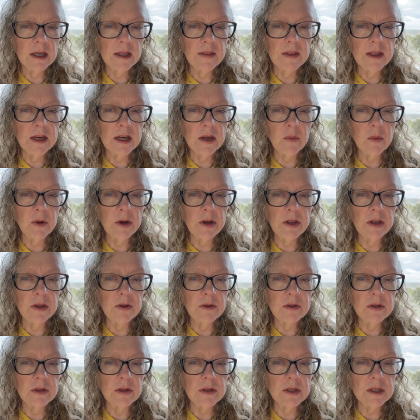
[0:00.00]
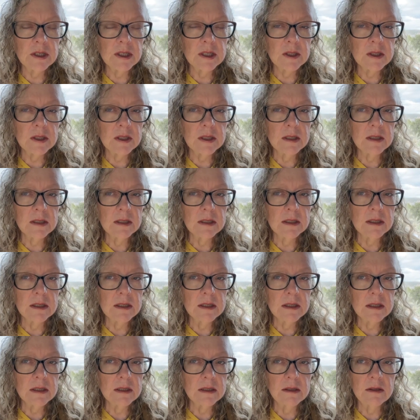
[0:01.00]
and then I want you to
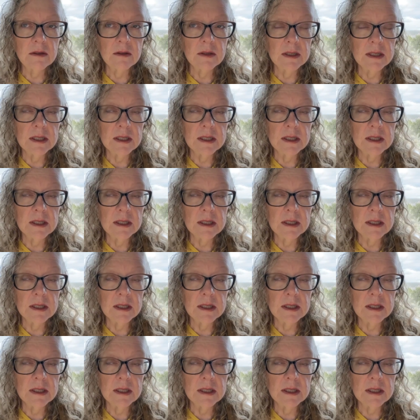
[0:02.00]
you